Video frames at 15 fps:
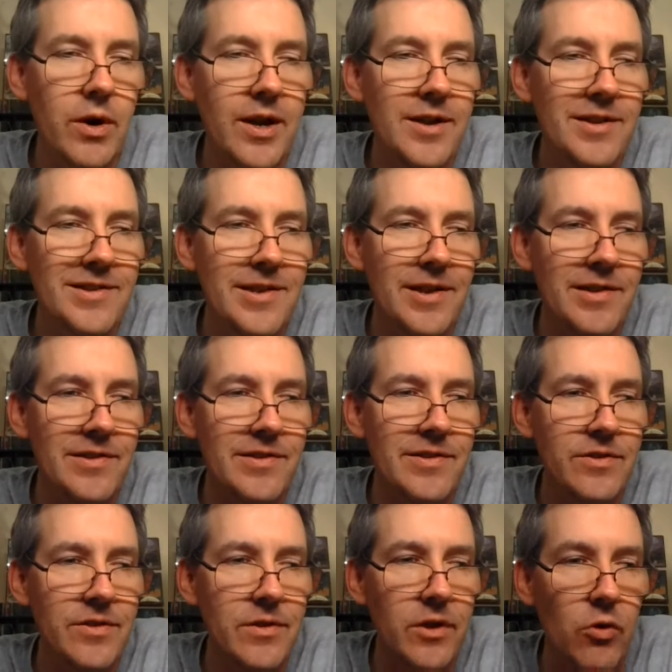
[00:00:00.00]
in a
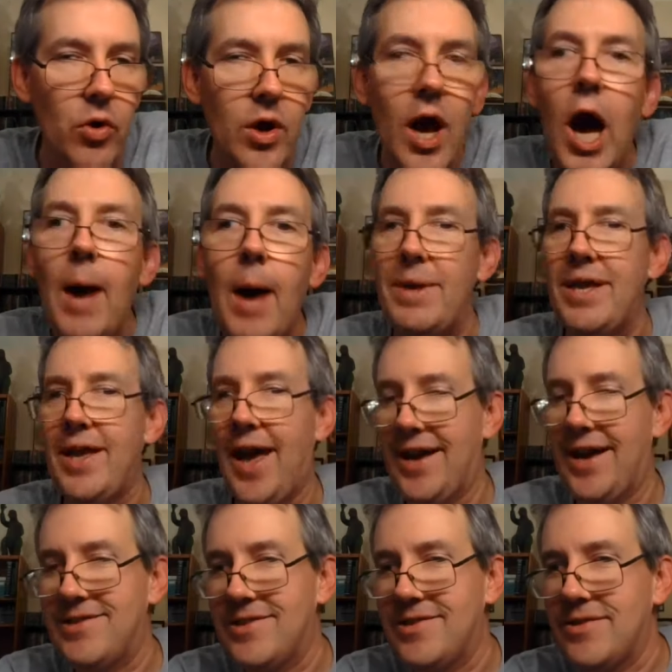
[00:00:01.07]
sense, you know,
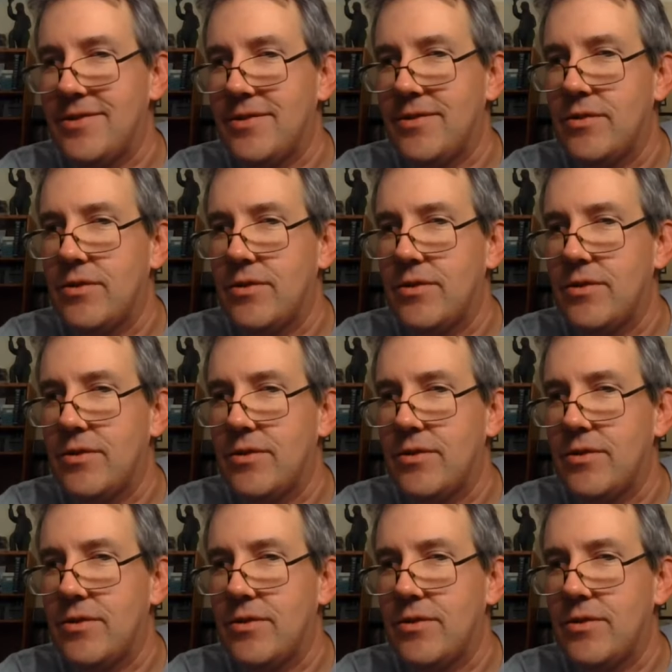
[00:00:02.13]
copycats.